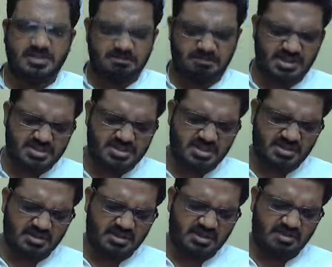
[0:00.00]
The
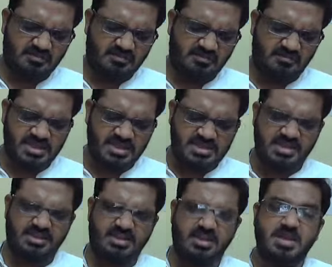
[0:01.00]
pleasure which
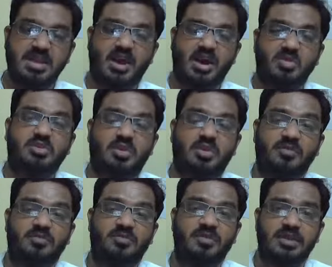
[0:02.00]
is coming out of
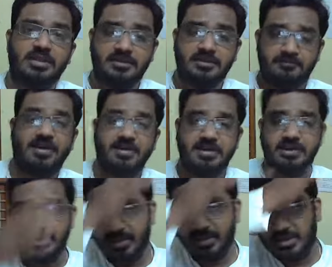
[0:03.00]
the
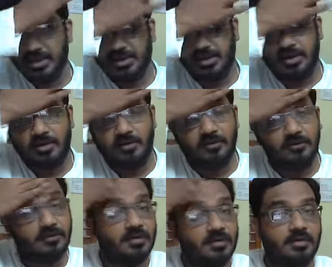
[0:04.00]
fun of
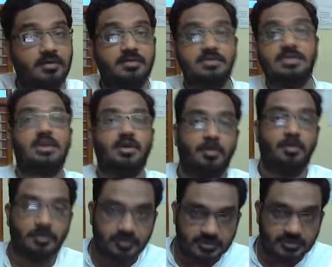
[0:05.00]
the
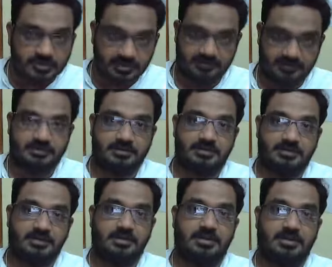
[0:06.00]
opposite sex
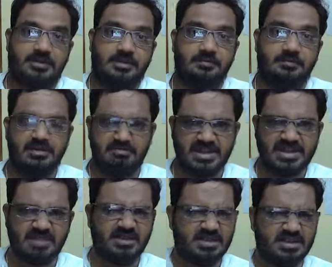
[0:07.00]
will
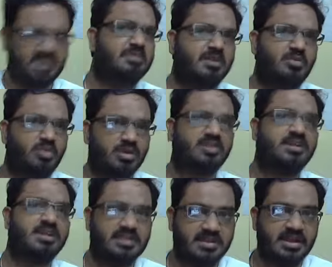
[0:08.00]
become a trouble one
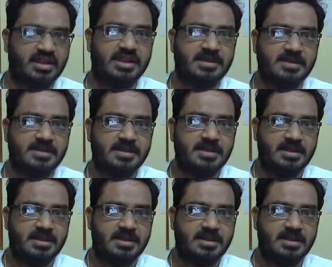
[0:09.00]
or other day.